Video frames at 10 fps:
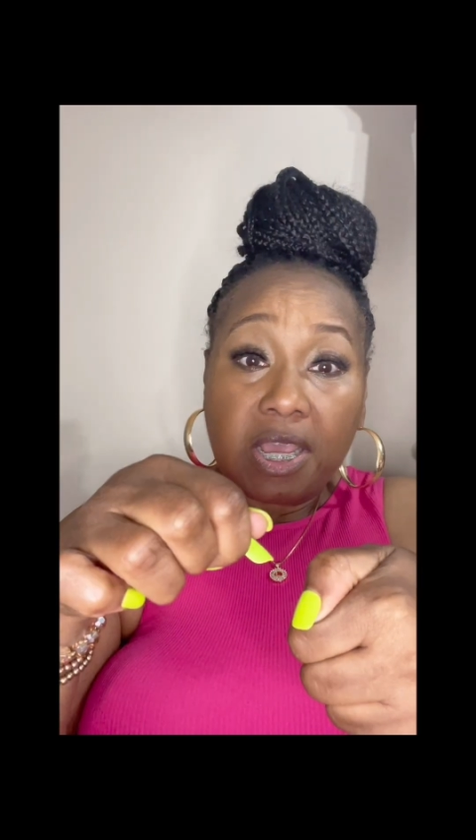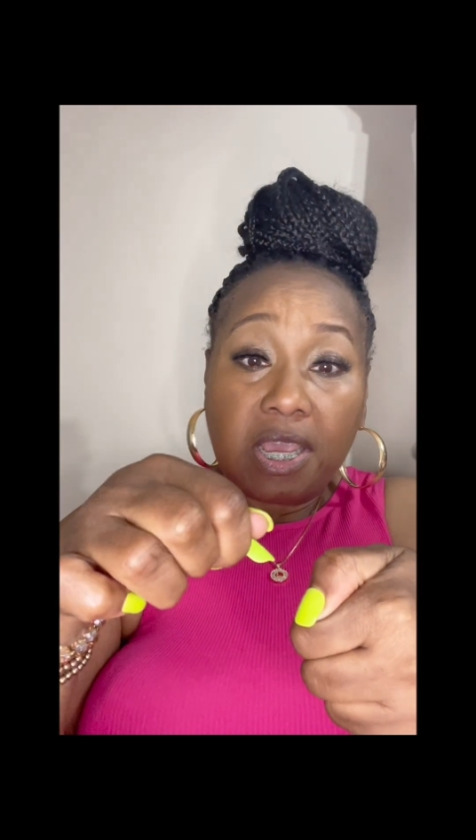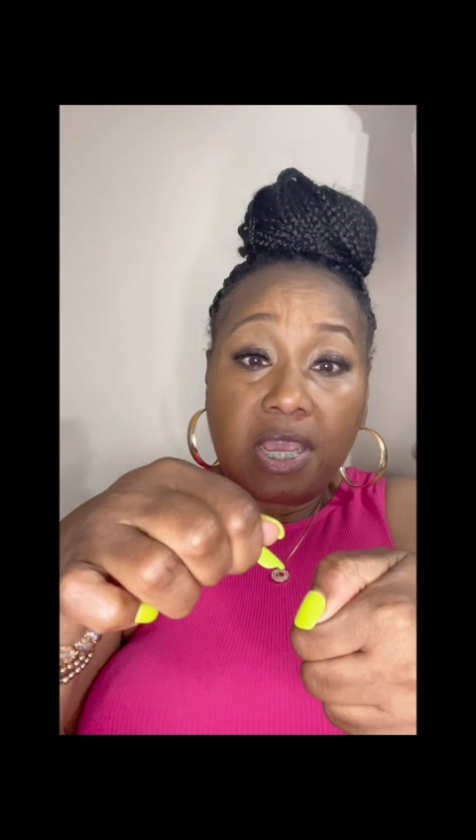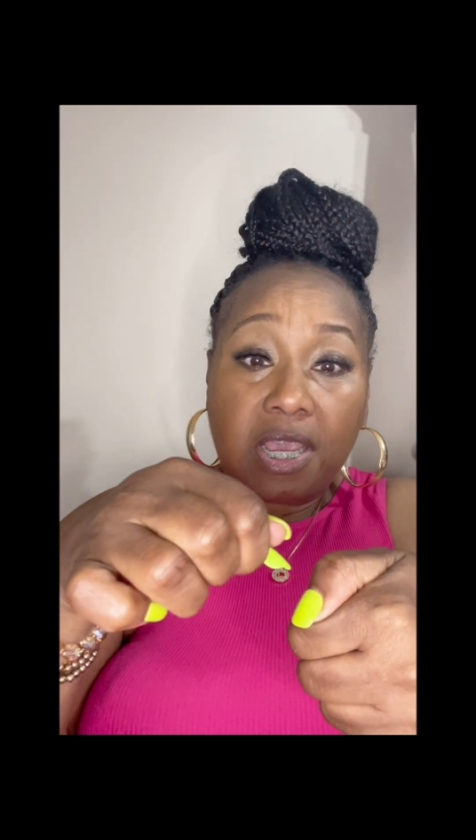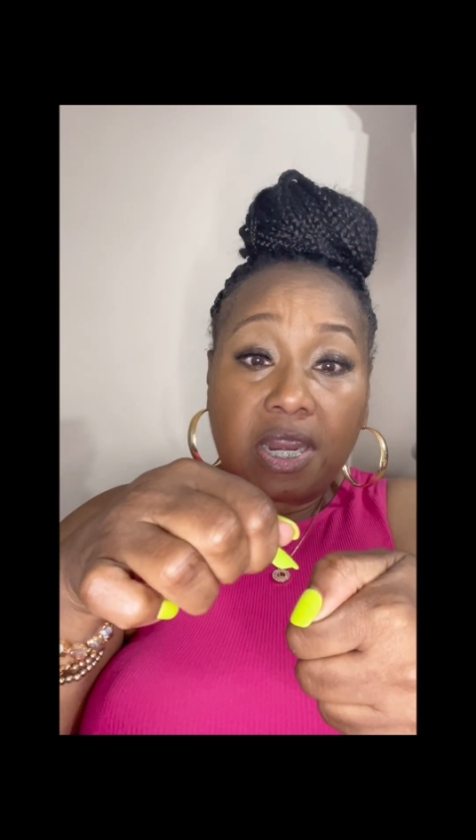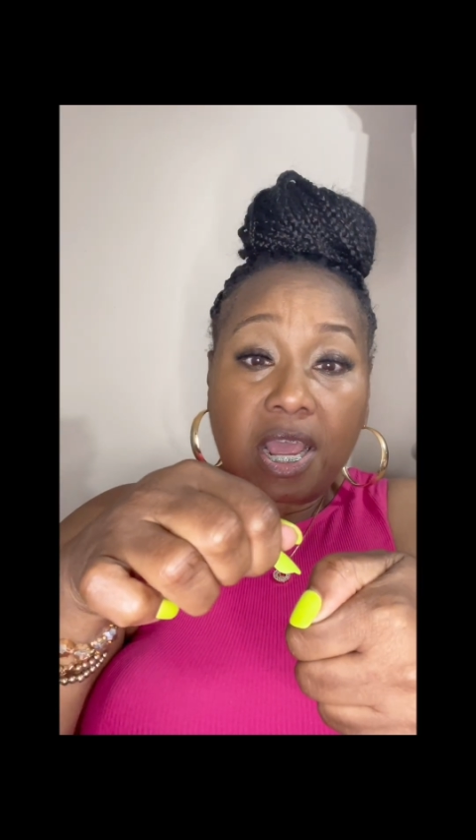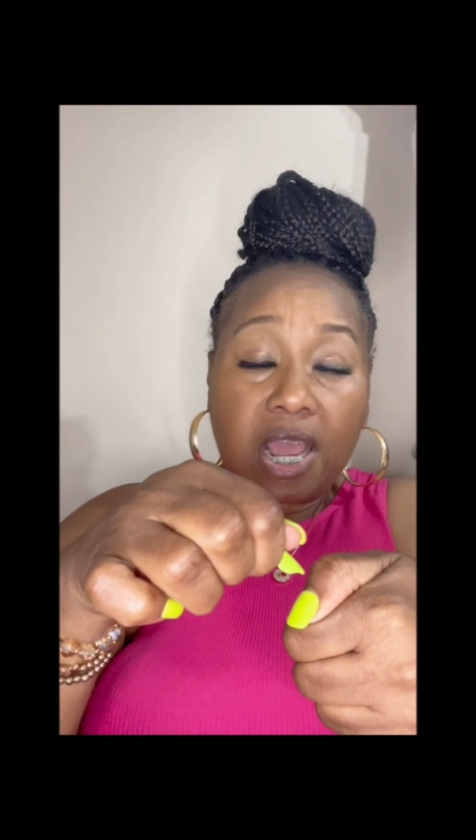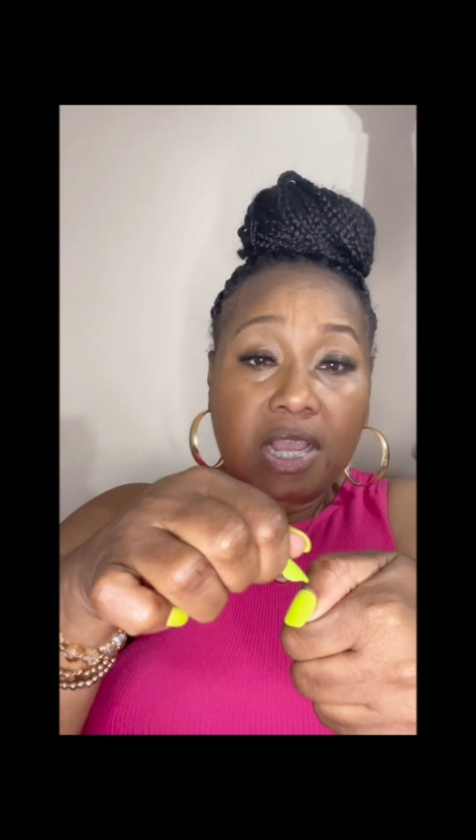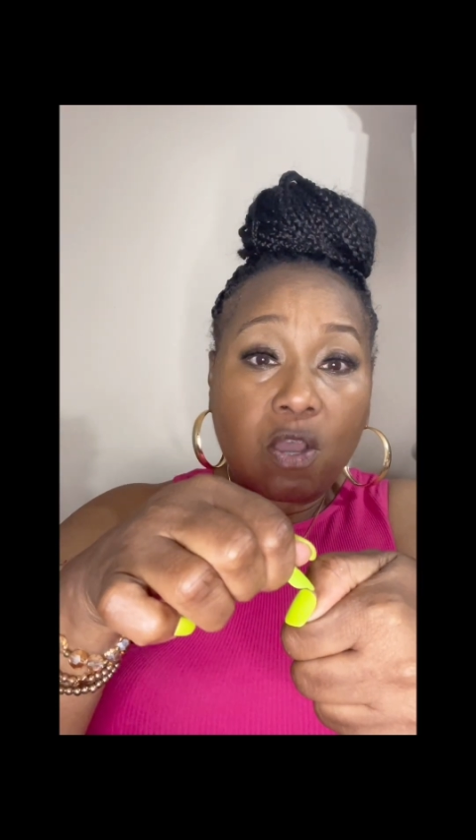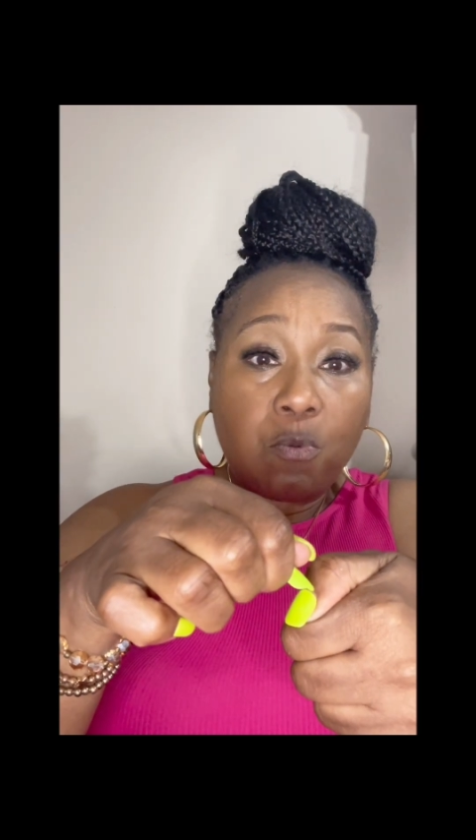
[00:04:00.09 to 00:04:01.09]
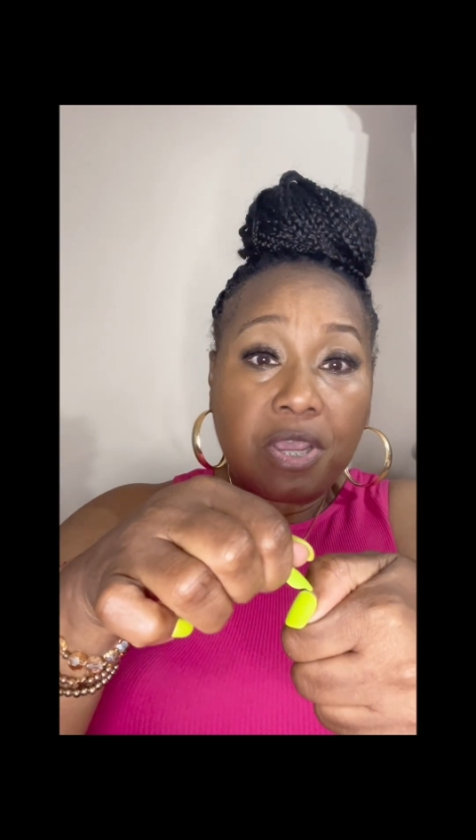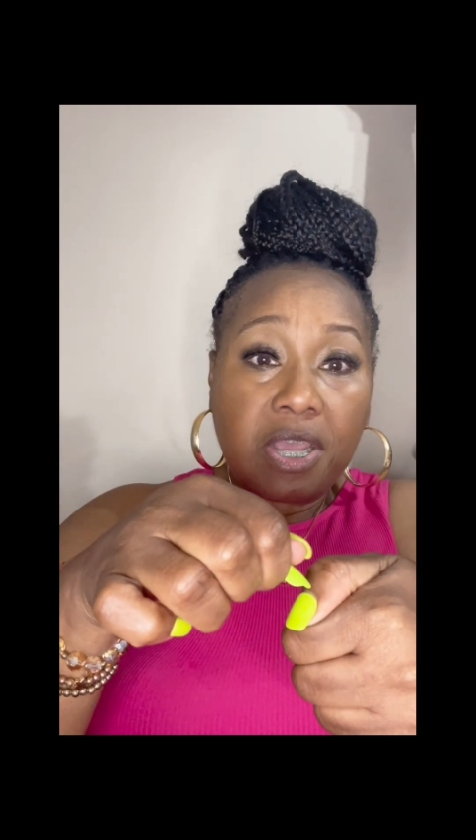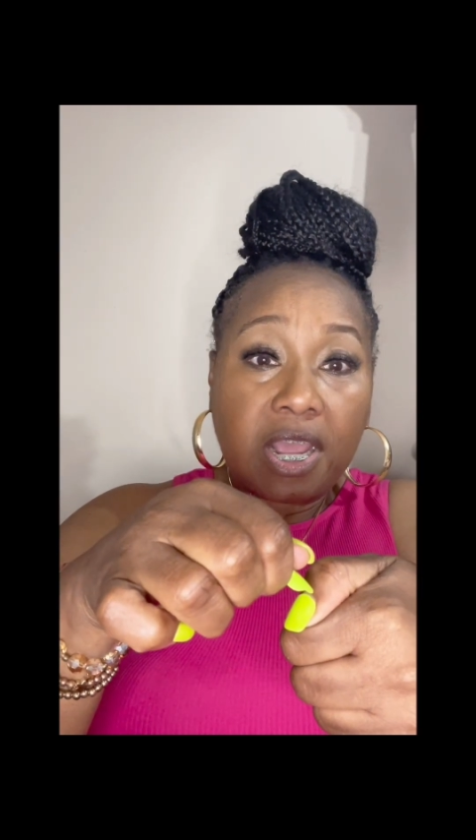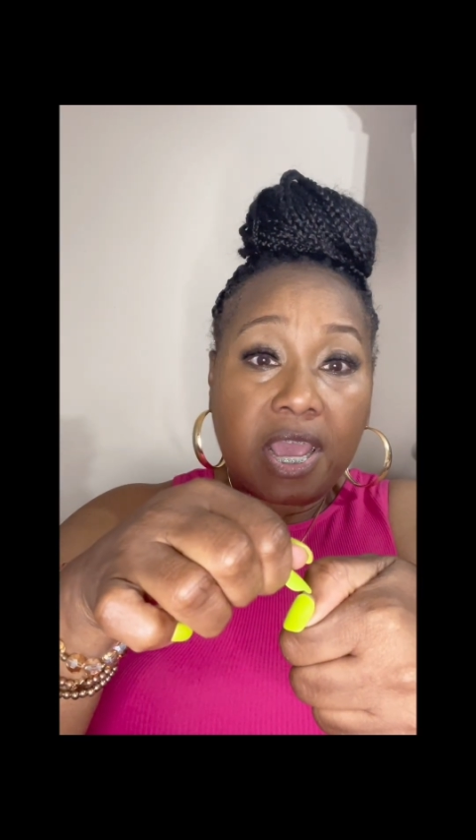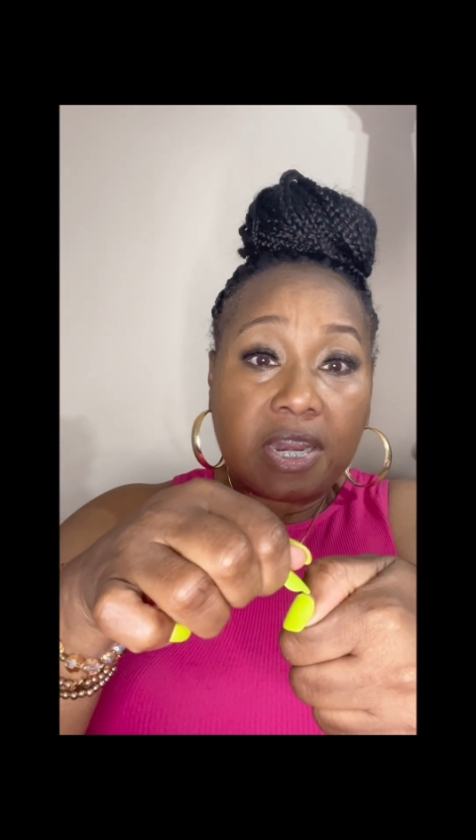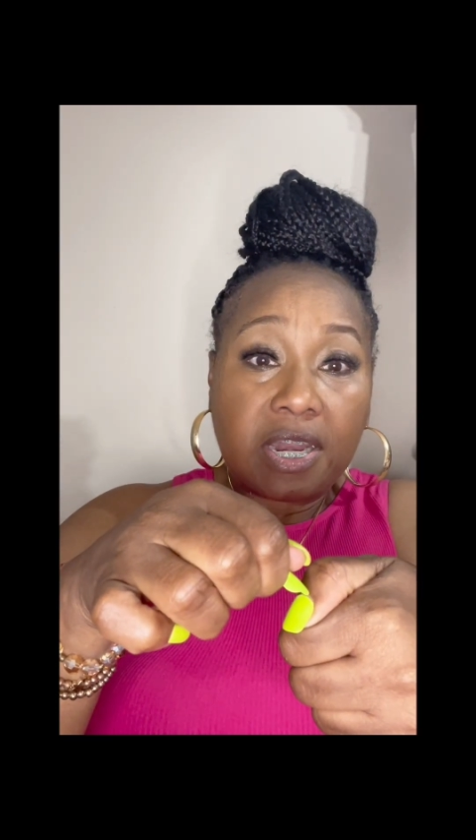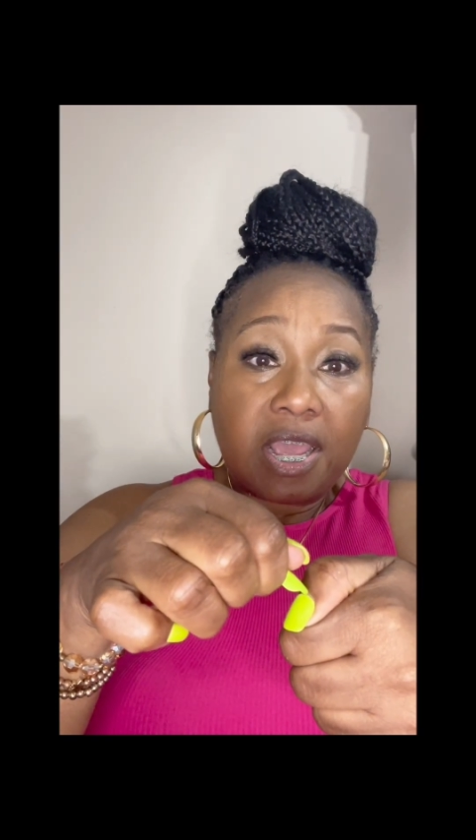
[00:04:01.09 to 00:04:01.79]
and I go in at an